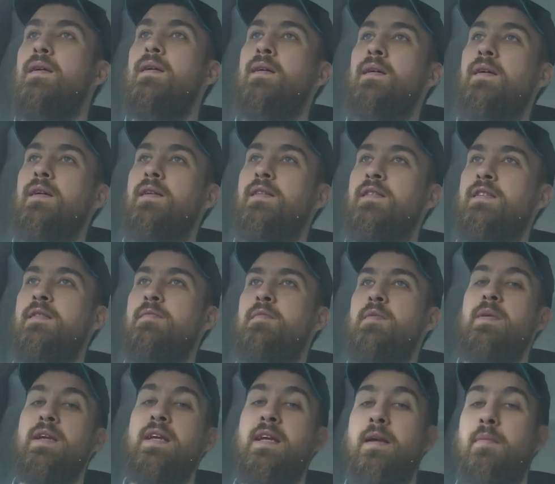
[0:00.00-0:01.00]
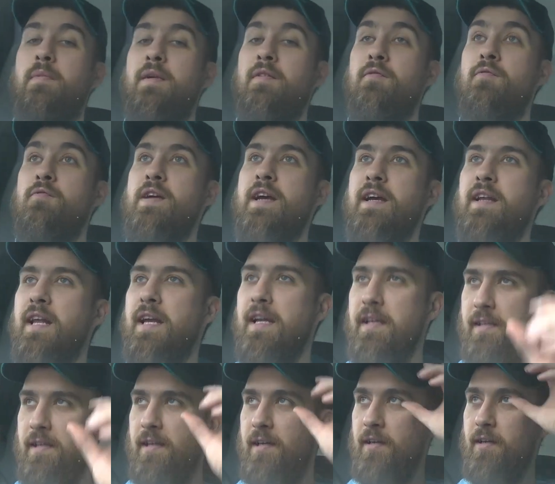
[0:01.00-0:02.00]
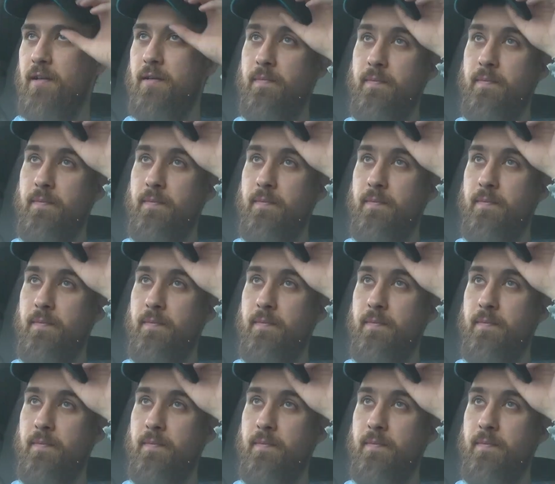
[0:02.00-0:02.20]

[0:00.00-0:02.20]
I seem to keep getting red lights here,